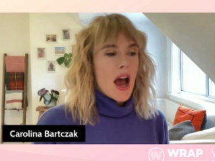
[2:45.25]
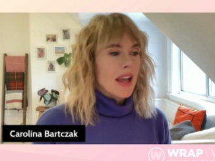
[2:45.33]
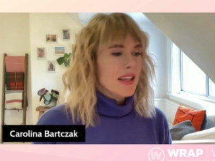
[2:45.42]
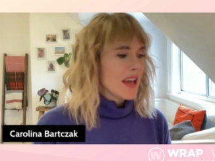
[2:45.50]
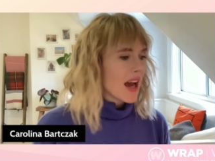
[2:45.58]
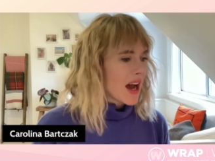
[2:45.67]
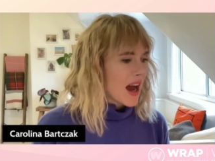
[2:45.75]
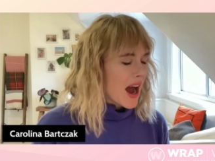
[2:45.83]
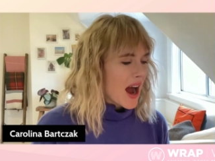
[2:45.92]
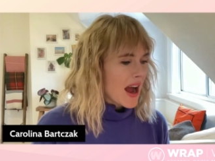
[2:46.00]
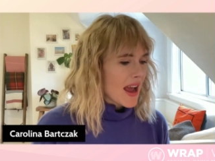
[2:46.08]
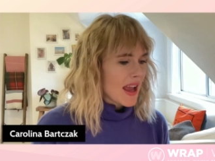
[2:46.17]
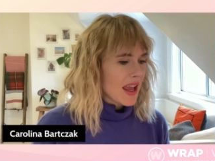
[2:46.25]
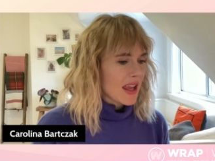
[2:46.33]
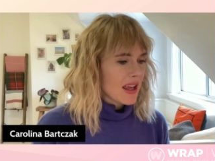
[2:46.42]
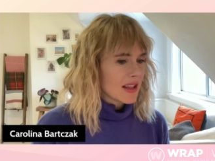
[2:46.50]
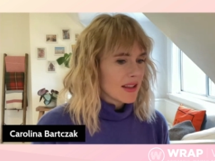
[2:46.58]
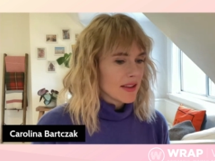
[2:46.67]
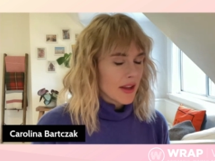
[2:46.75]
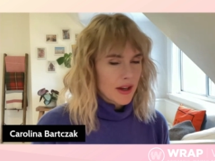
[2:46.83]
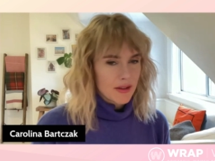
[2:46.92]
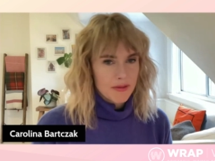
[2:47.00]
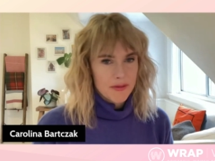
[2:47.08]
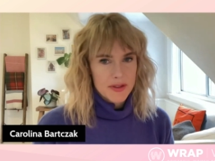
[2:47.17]
Yeah, I
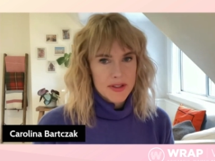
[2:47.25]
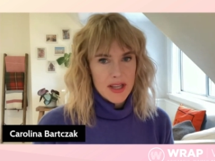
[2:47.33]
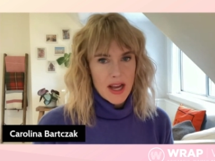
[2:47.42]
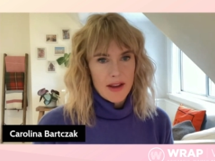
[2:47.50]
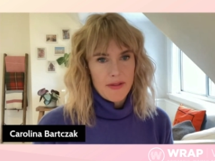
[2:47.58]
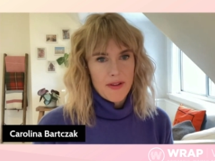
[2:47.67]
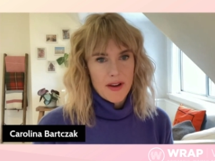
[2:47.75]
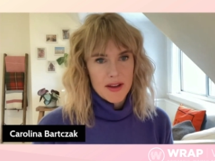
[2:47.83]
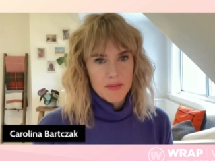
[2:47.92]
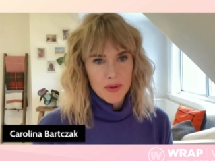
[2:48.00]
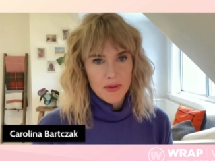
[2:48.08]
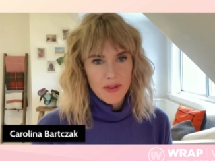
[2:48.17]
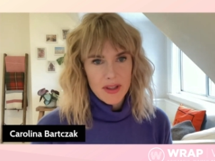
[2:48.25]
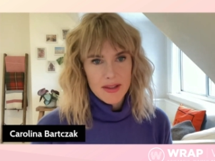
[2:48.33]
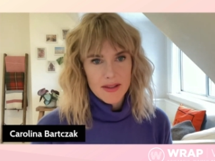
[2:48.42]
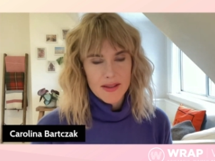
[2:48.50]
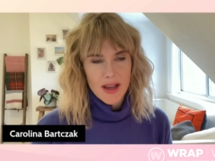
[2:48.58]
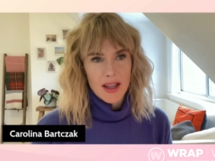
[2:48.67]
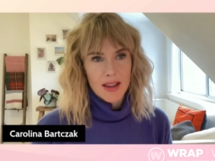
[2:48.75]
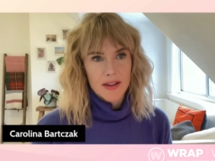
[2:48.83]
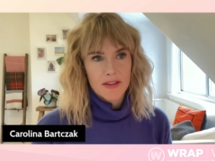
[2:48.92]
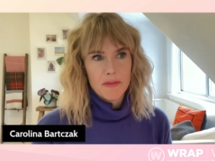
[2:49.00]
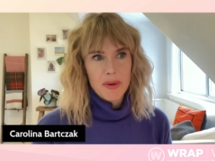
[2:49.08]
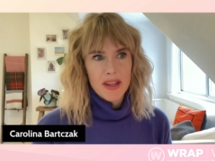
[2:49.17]
love sci-fi movies. I
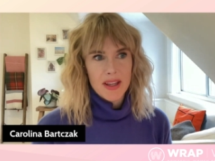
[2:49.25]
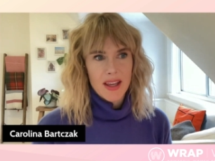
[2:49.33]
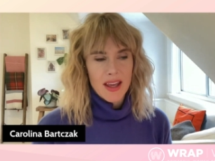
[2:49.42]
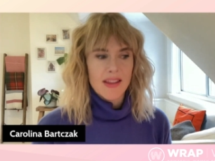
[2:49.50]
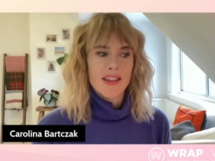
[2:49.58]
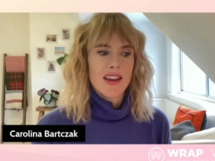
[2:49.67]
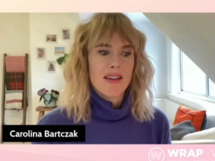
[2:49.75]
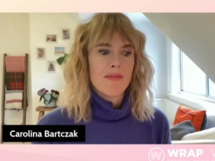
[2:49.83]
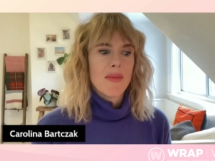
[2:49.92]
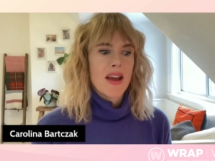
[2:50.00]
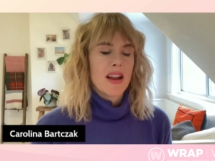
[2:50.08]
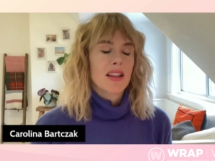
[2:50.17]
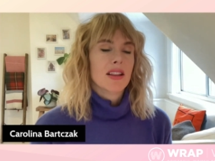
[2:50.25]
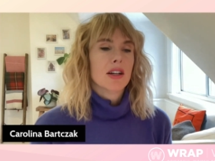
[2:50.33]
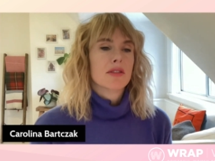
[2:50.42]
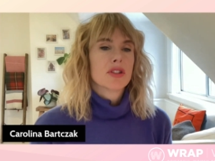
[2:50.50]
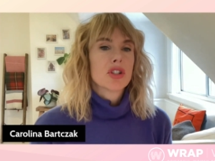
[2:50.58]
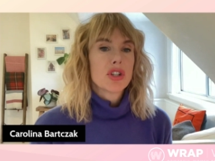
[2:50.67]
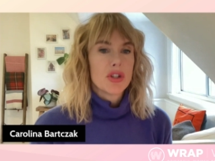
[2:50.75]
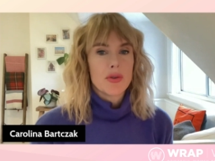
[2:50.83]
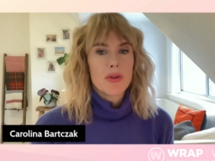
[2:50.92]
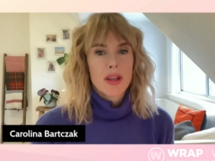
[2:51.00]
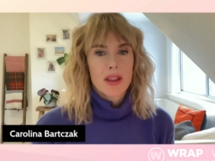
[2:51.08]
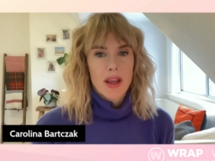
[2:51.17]
love being in them and I love shooting